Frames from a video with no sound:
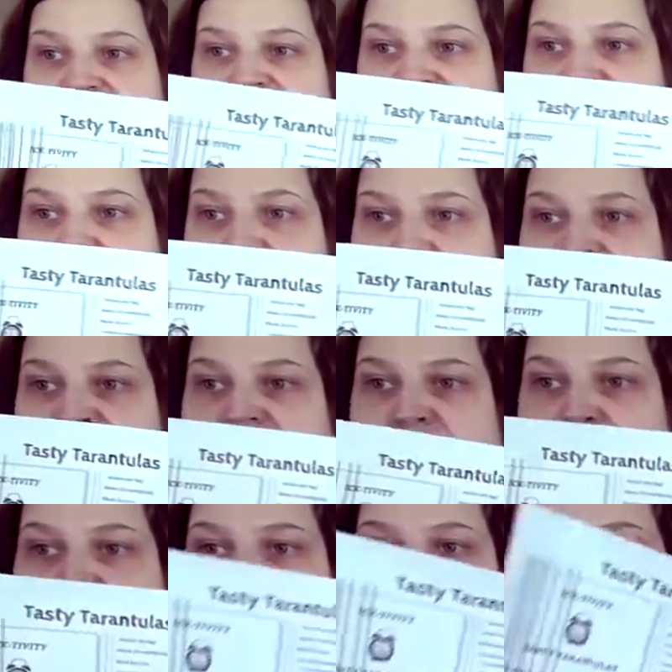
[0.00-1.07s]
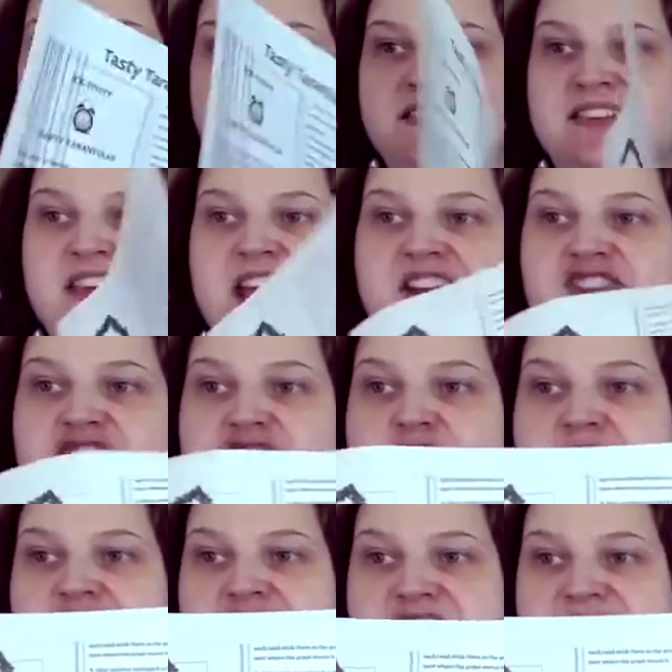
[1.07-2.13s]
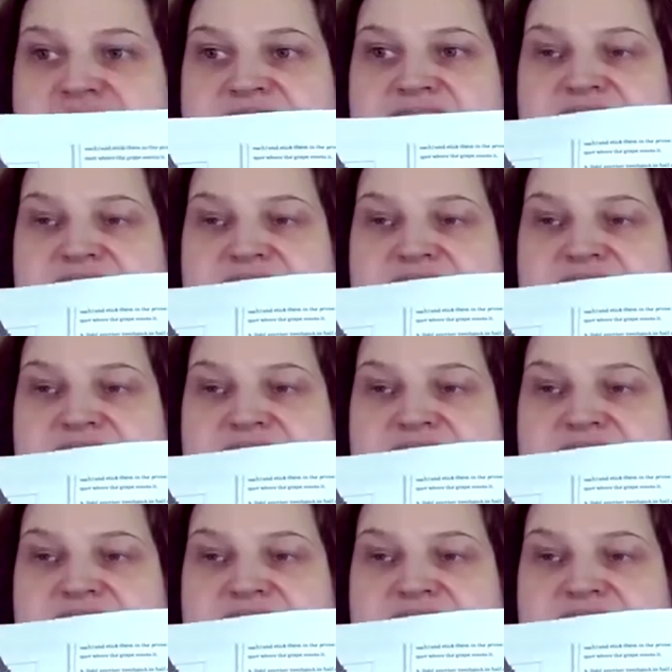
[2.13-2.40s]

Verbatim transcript: And I've printed out my instructions